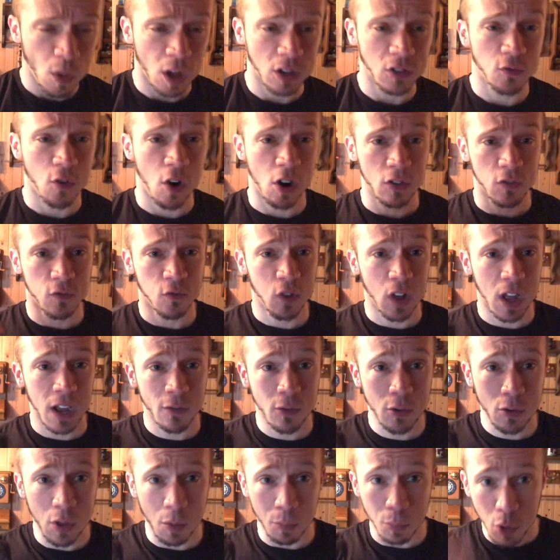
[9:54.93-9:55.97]
As far as
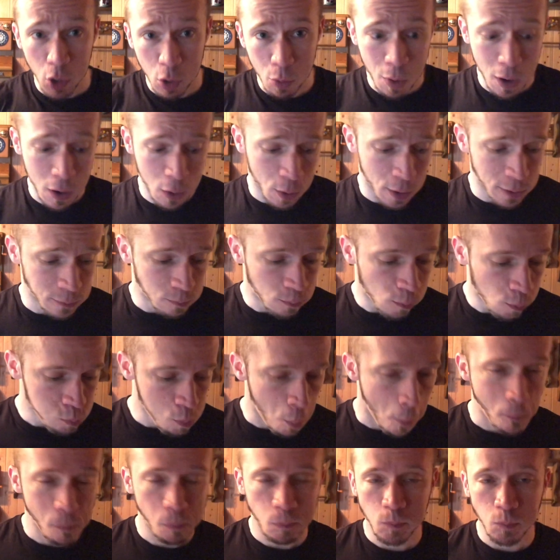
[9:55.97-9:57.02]
flavor, the blueberry one,
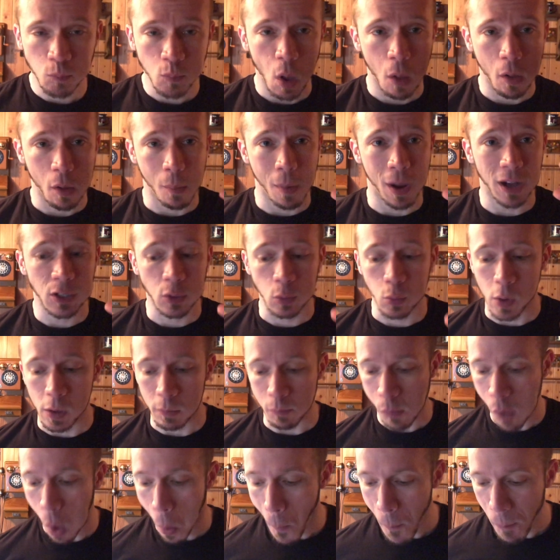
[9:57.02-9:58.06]
the best
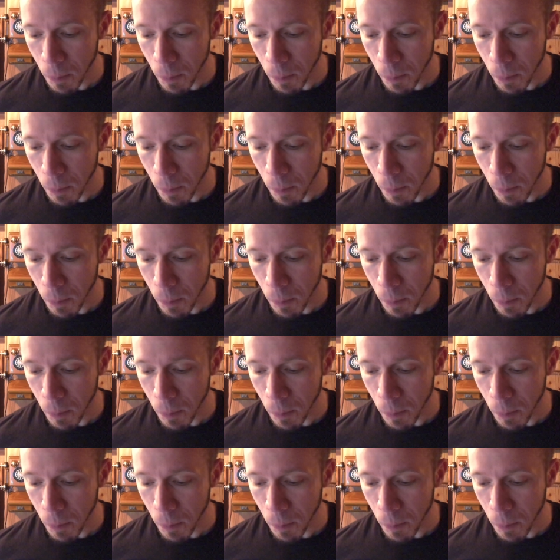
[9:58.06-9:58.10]
one.